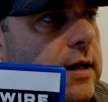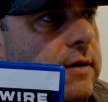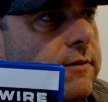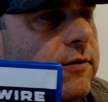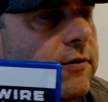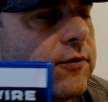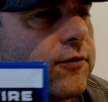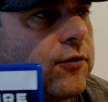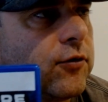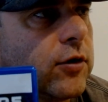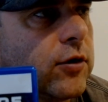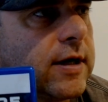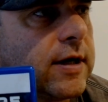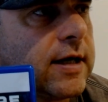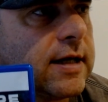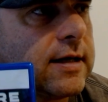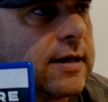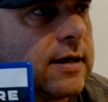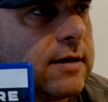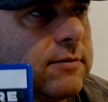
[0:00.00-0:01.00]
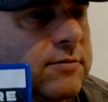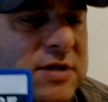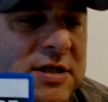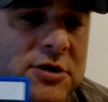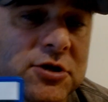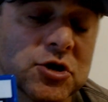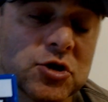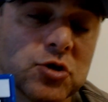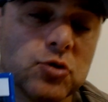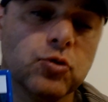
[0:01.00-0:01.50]
for free, and it was in a
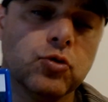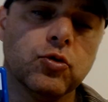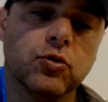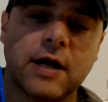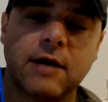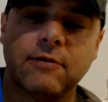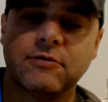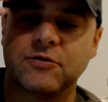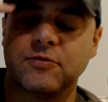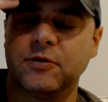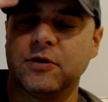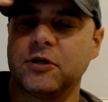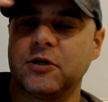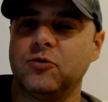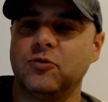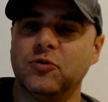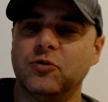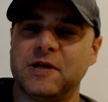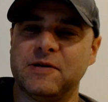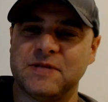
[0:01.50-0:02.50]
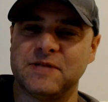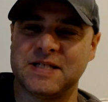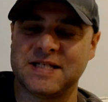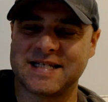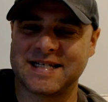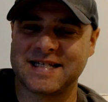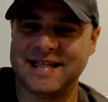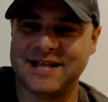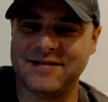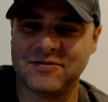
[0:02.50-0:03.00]
school that was really cool. It was
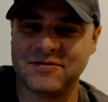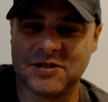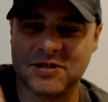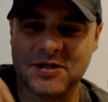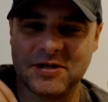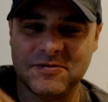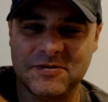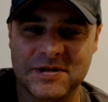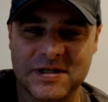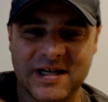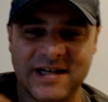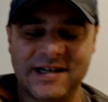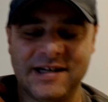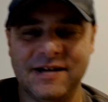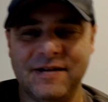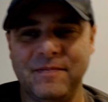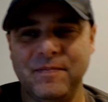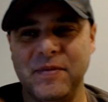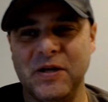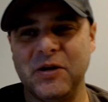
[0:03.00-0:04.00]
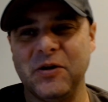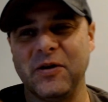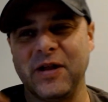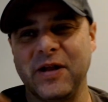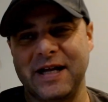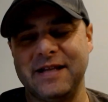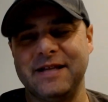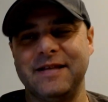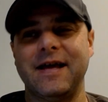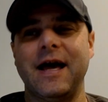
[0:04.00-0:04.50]

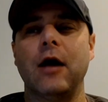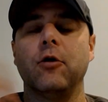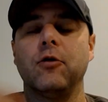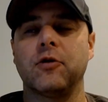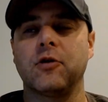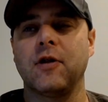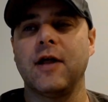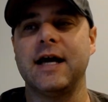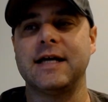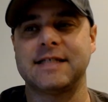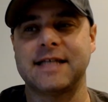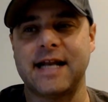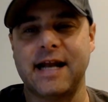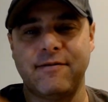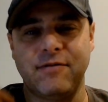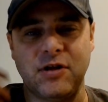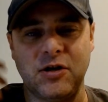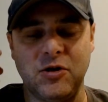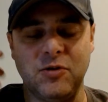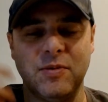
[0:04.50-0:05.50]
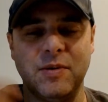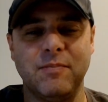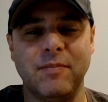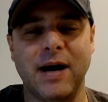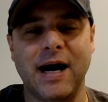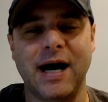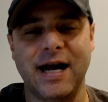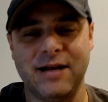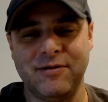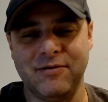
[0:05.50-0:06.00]
like in health class they'd have the human
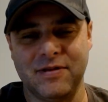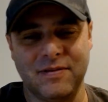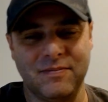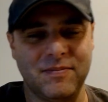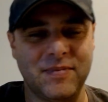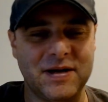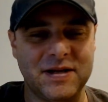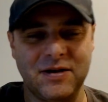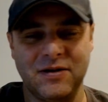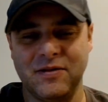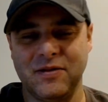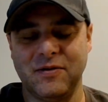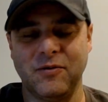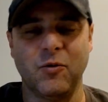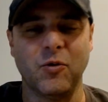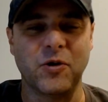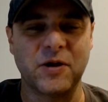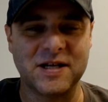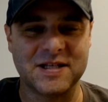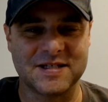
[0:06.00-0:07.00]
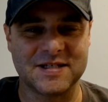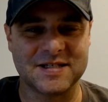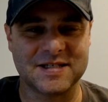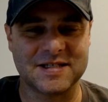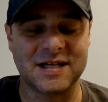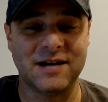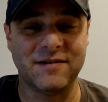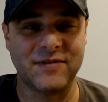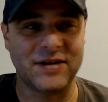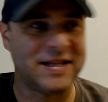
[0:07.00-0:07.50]
body with the organs and
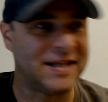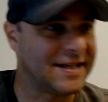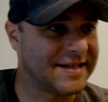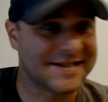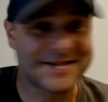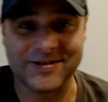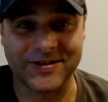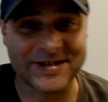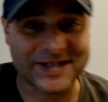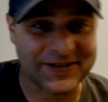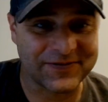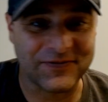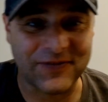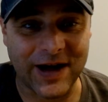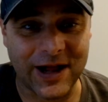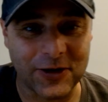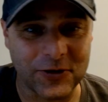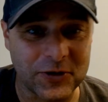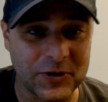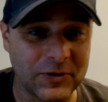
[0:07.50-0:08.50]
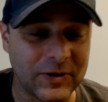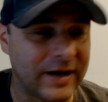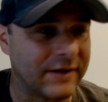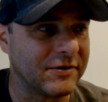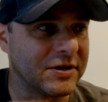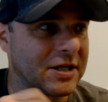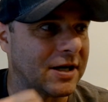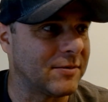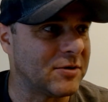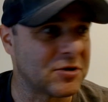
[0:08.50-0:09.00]
stuff, and it starts to follow you, and
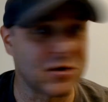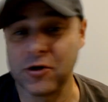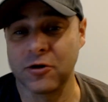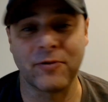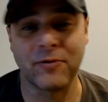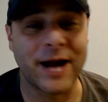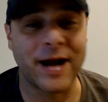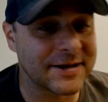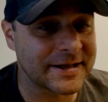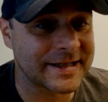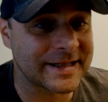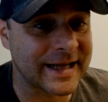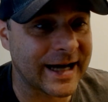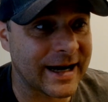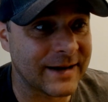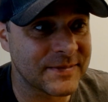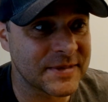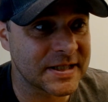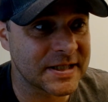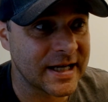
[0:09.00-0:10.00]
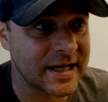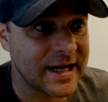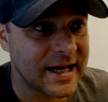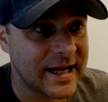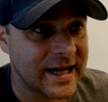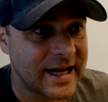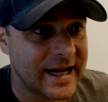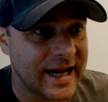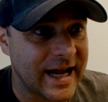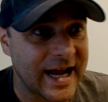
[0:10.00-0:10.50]
every time you turn around it stops,
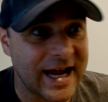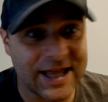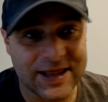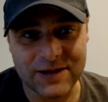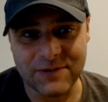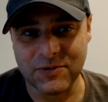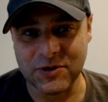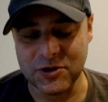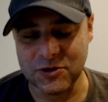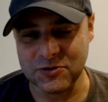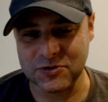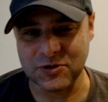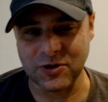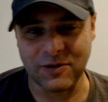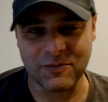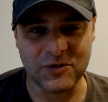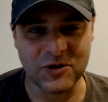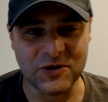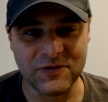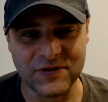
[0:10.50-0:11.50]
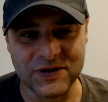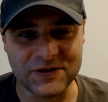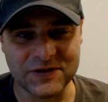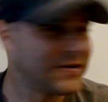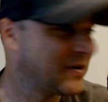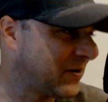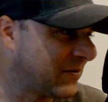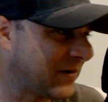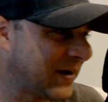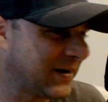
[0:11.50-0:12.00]
and then when you start moving you
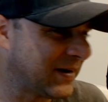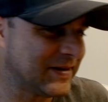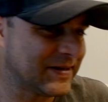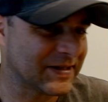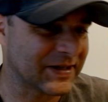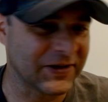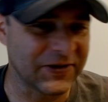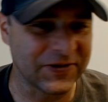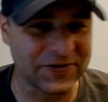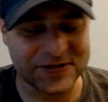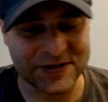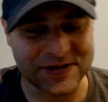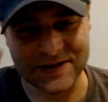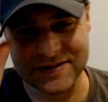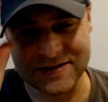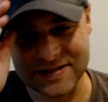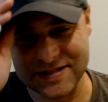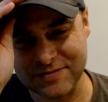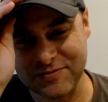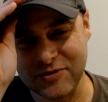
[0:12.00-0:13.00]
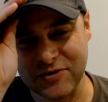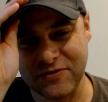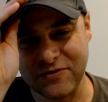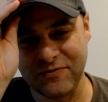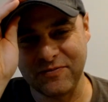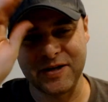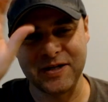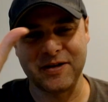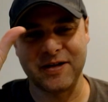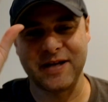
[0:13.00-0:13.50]
turn around, he's closer because he's
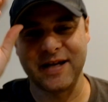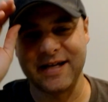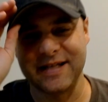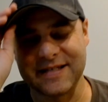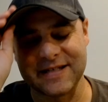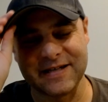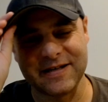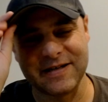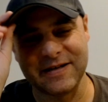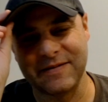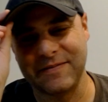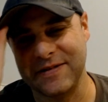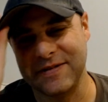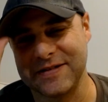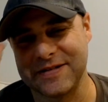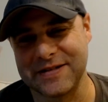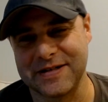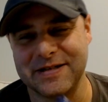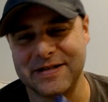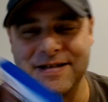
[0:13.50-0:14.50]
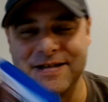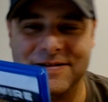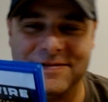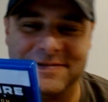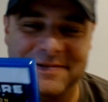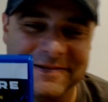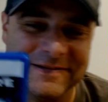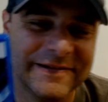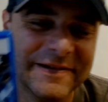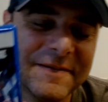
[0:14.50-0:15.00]
moving when you can't see him. It's kind of
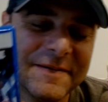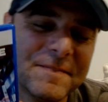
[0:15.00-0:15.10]
cool.